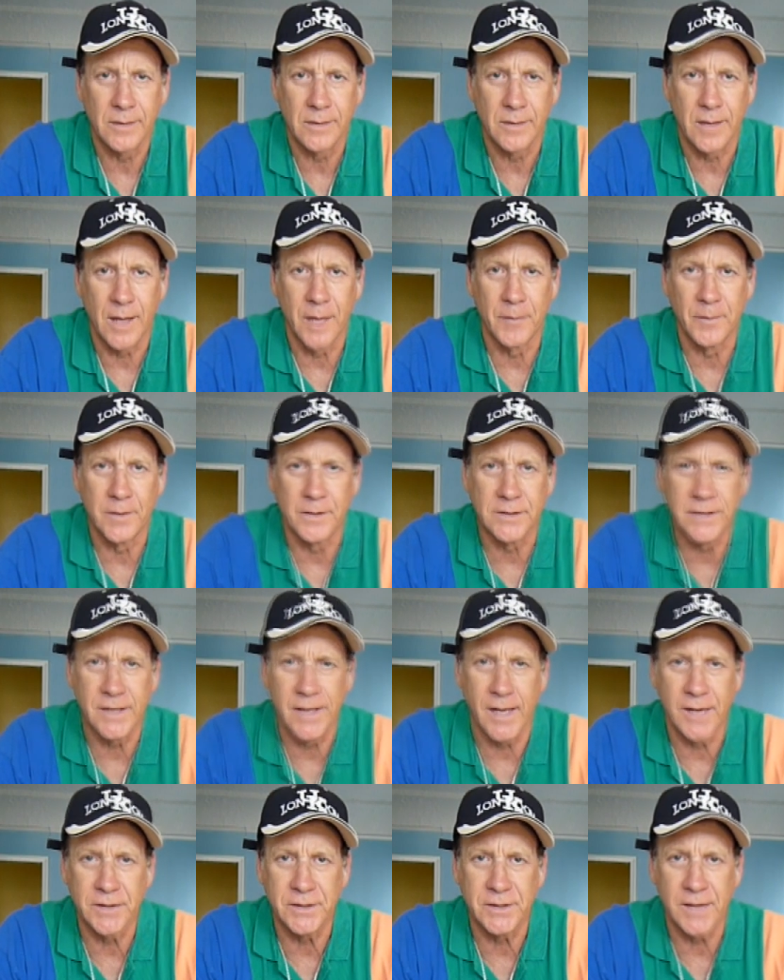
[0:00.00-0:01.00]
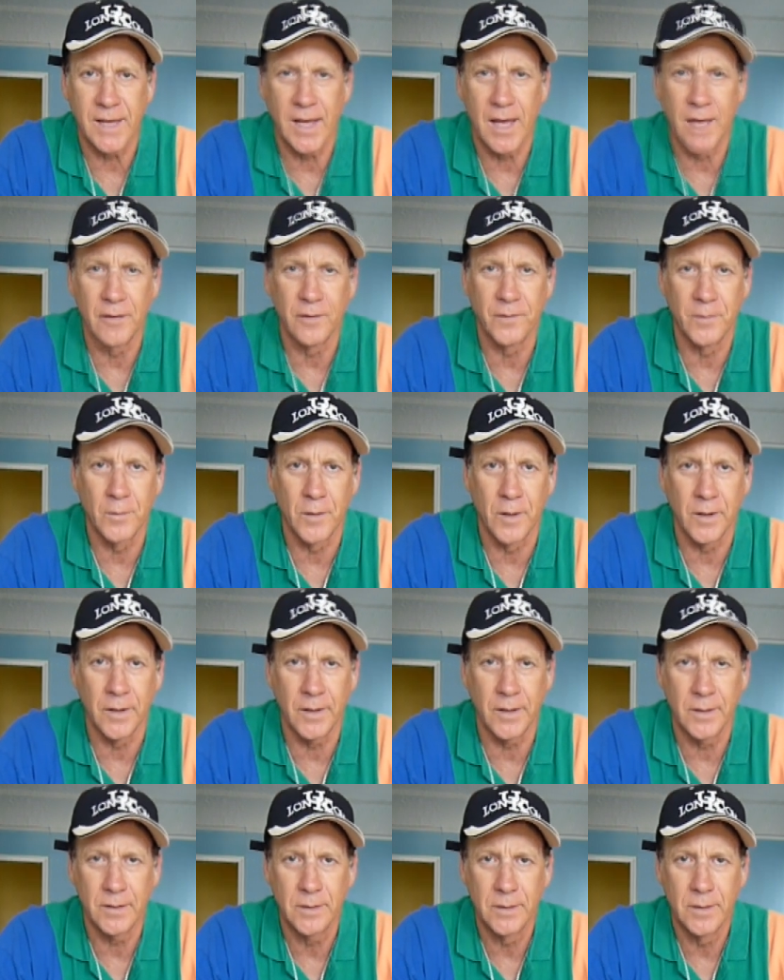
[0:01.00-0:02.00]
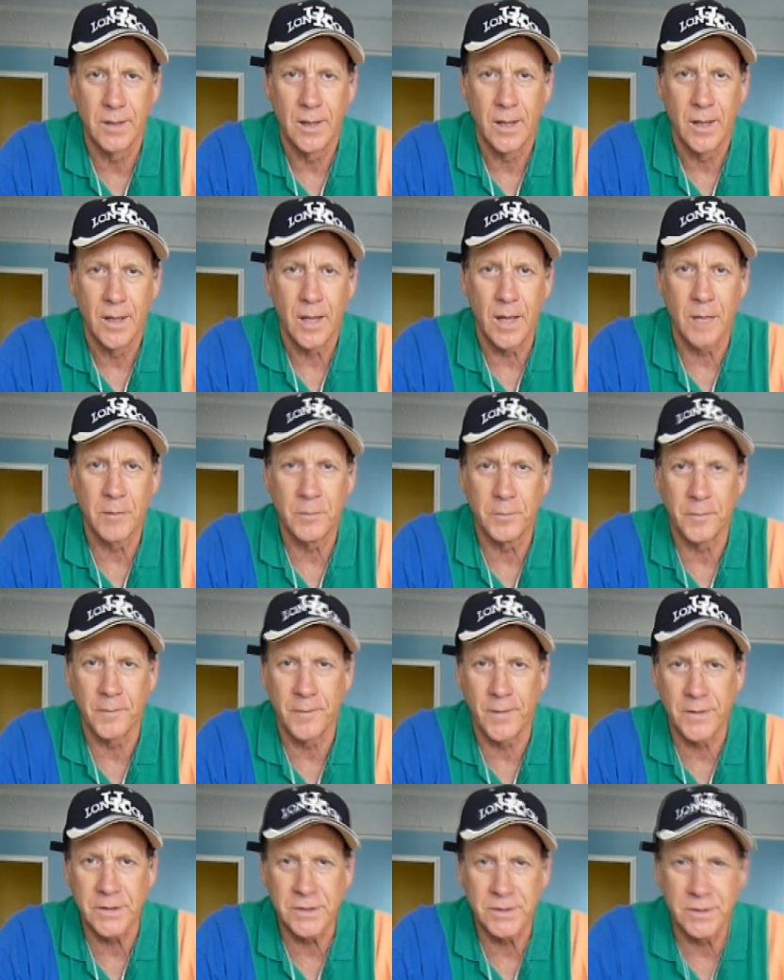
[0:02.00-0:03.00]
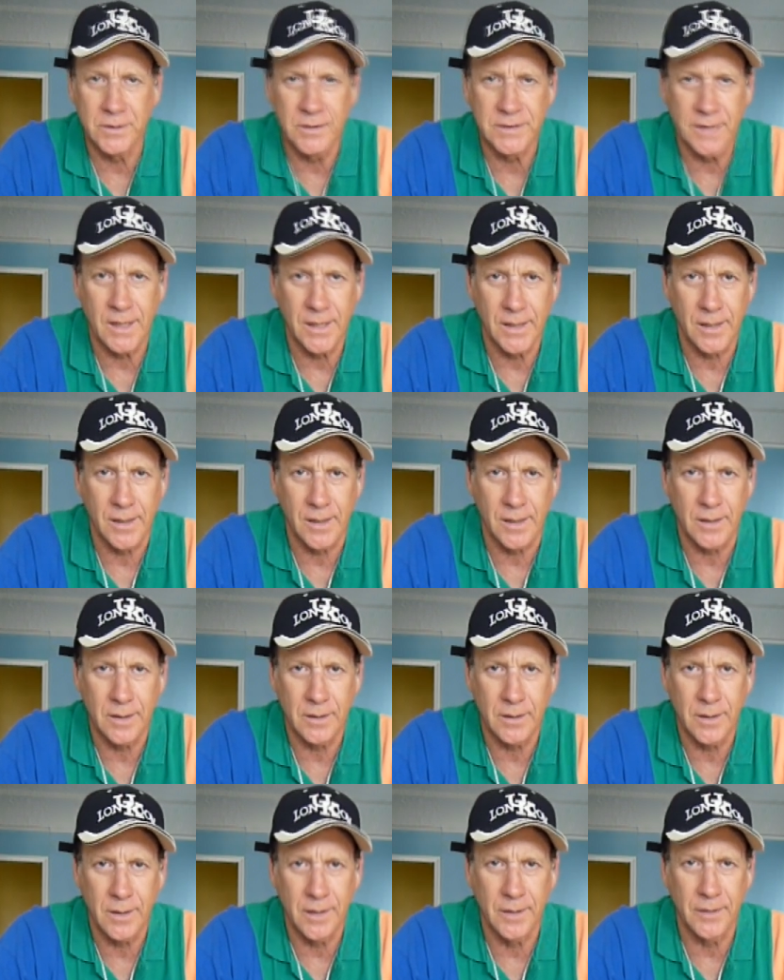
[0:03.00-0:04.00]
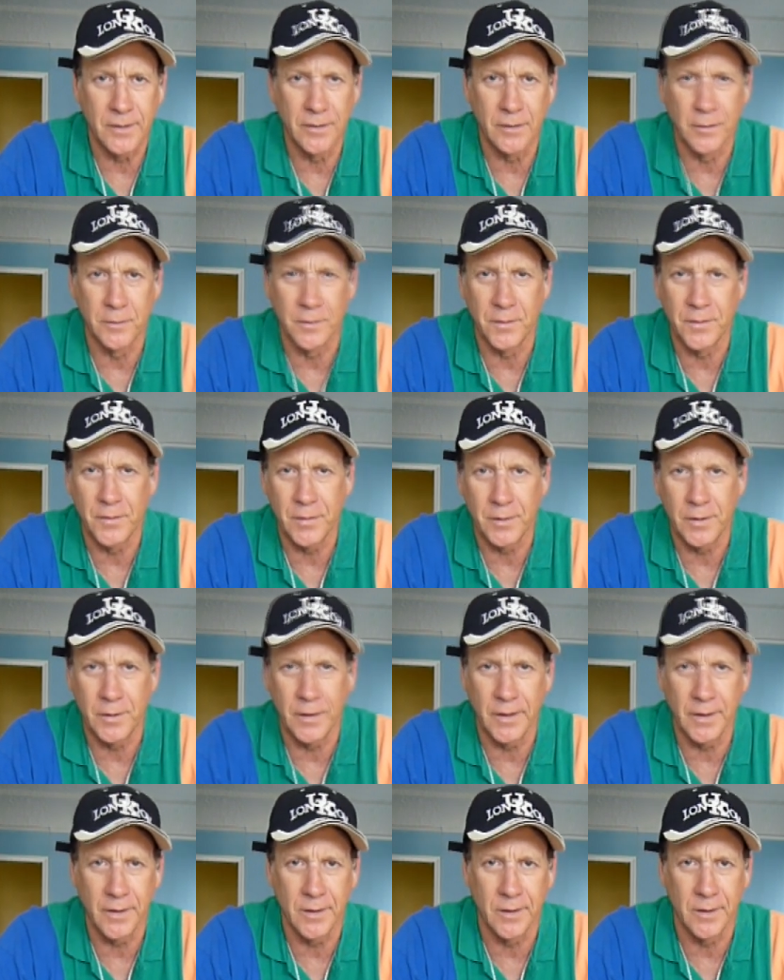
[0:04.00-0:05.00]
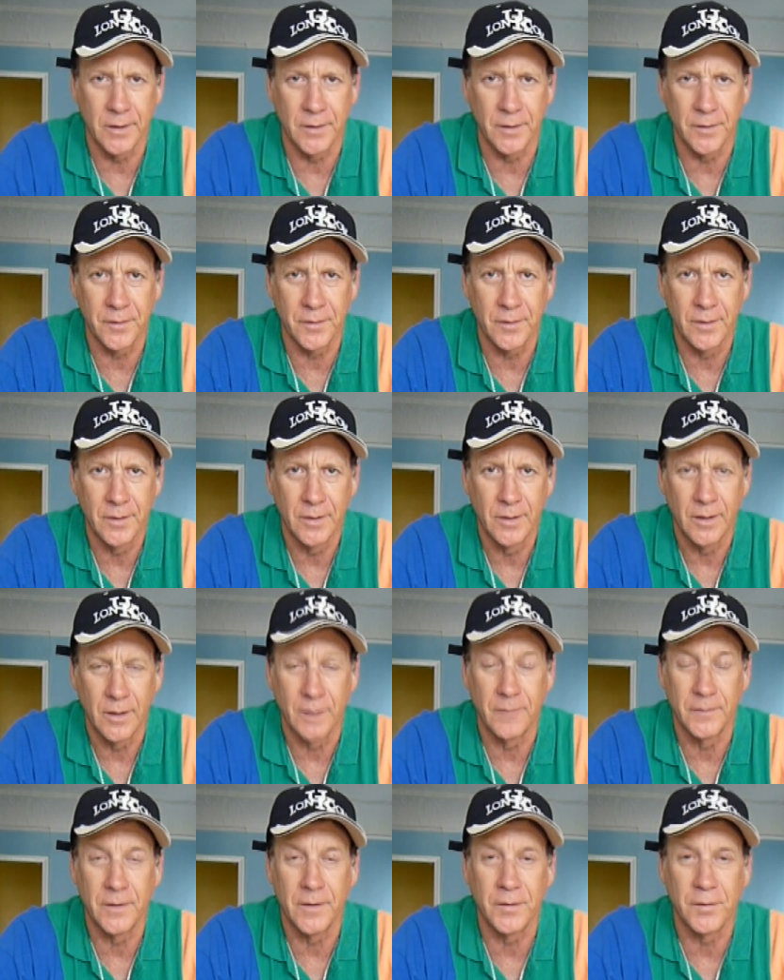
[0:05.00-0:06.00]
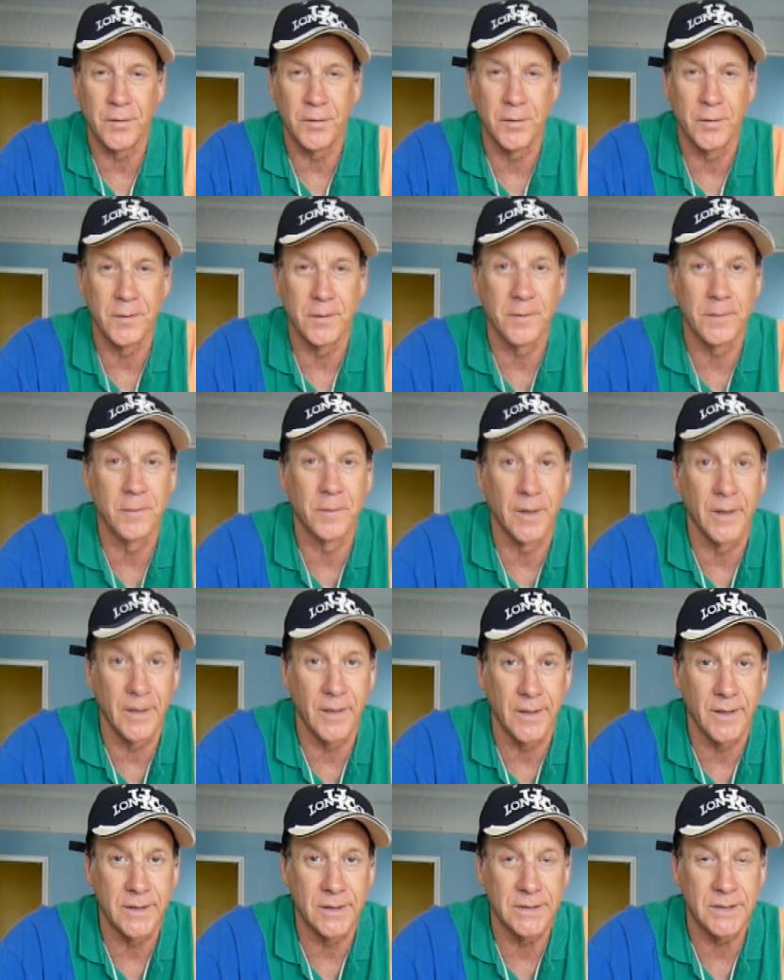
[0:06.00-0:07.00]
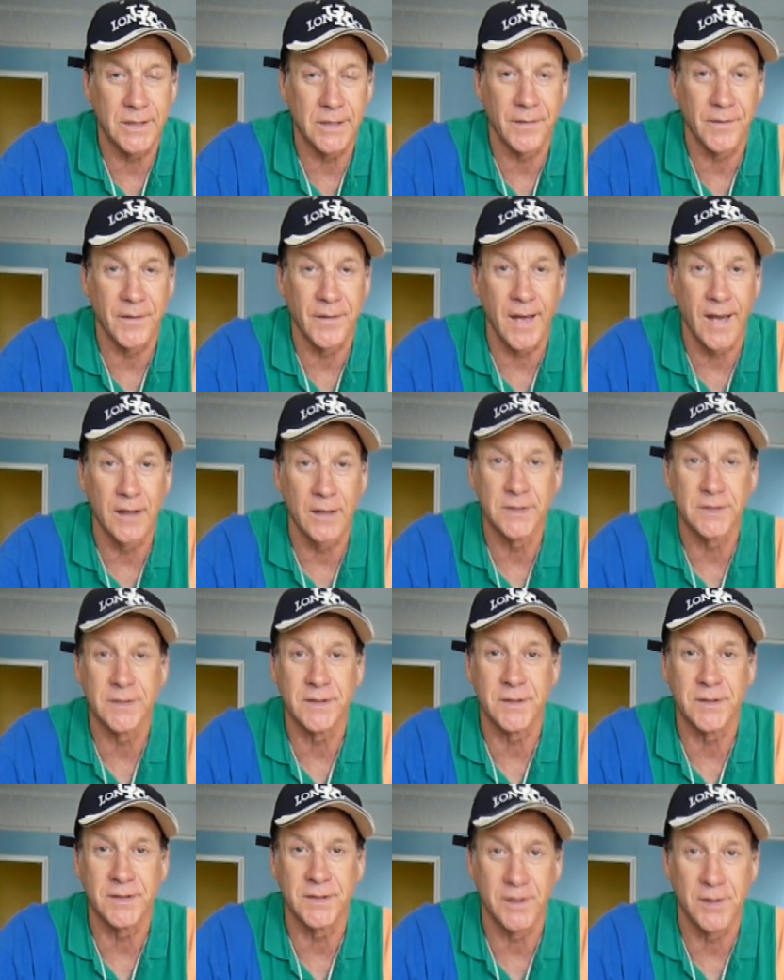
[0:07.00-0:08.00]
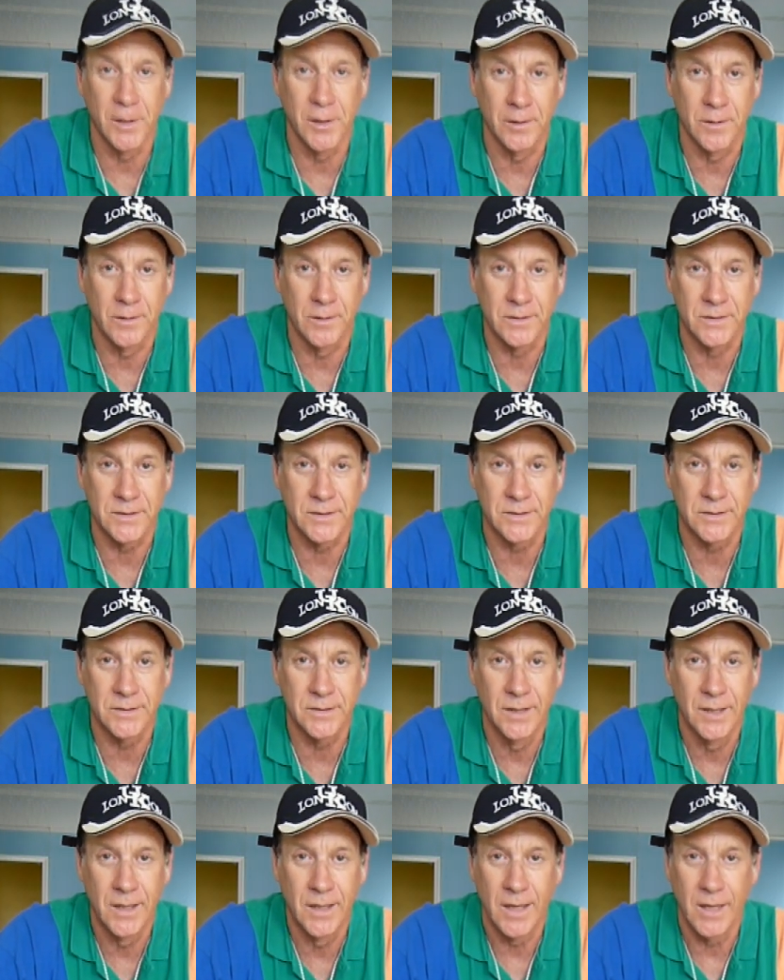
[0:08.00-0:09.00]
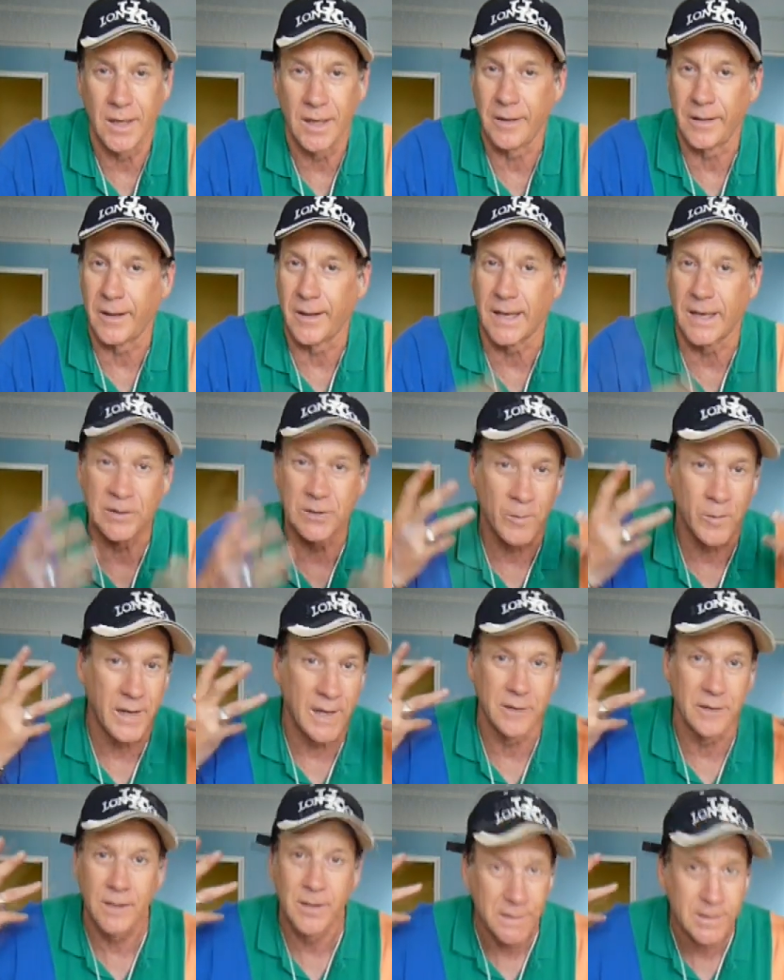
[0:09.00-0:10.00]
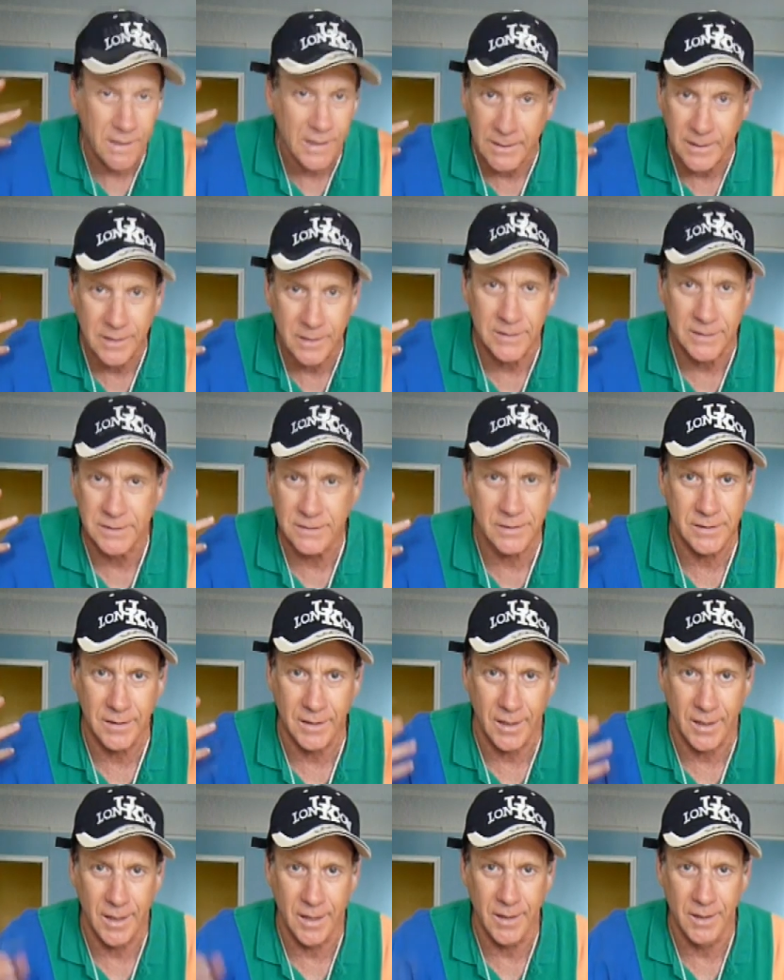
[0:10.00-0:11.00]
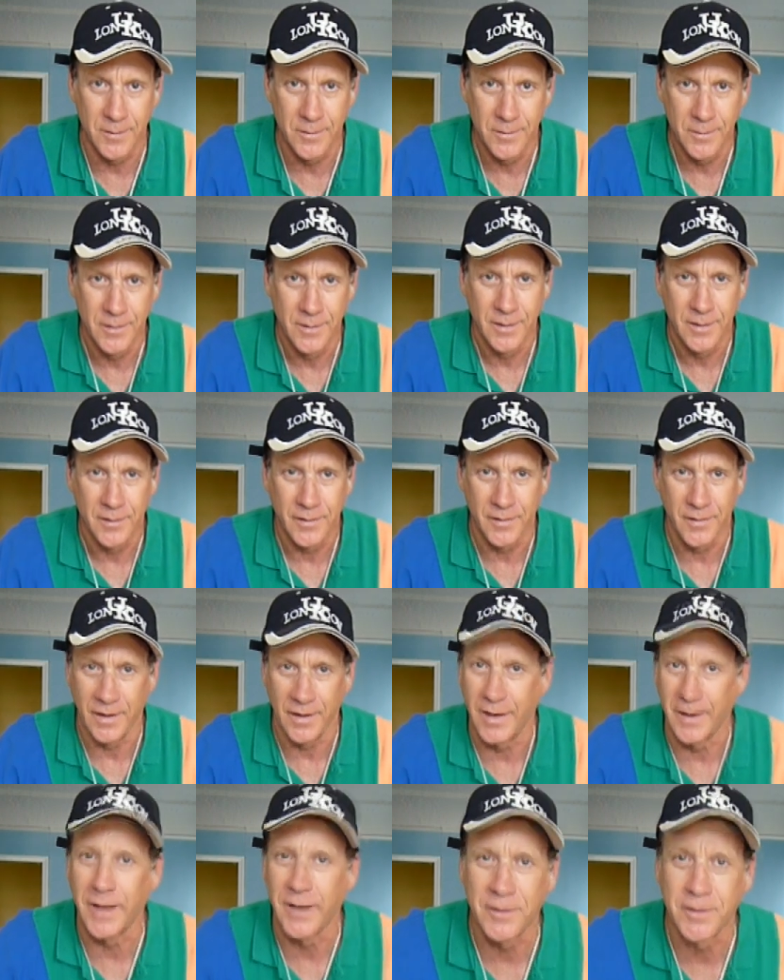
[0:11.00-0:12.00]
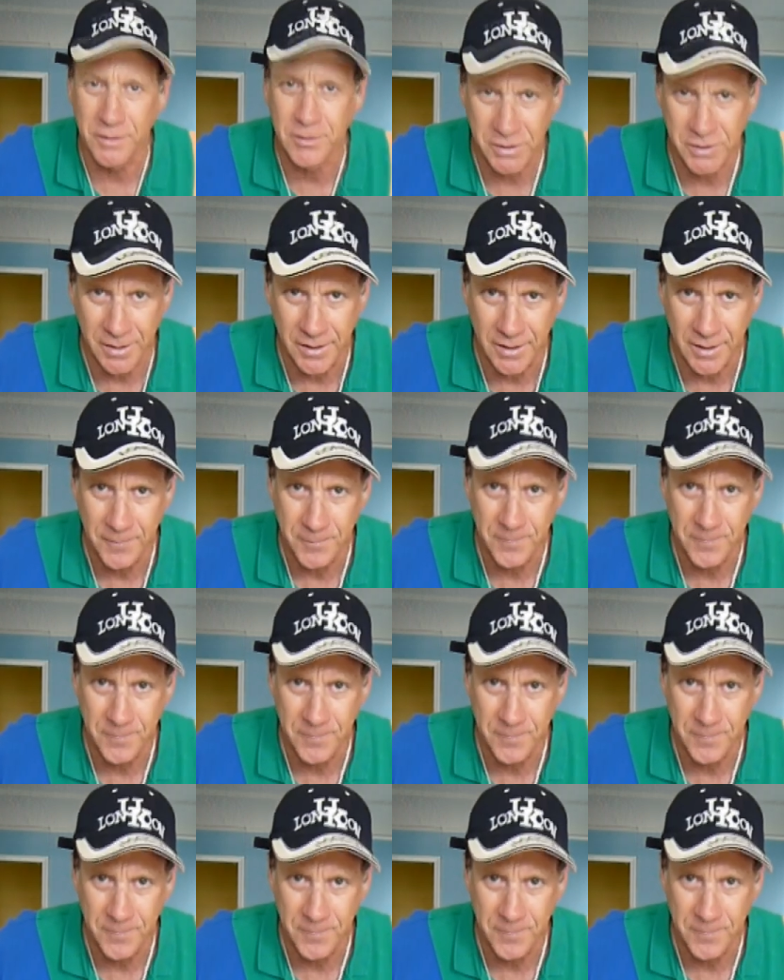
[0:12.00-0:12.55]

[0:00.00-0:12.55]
I'm in Los Angeles, California. I'm a professional psychic. I've done over 30 years of intuitive readings and thousands of souls. And that's why I look like this today. The energy.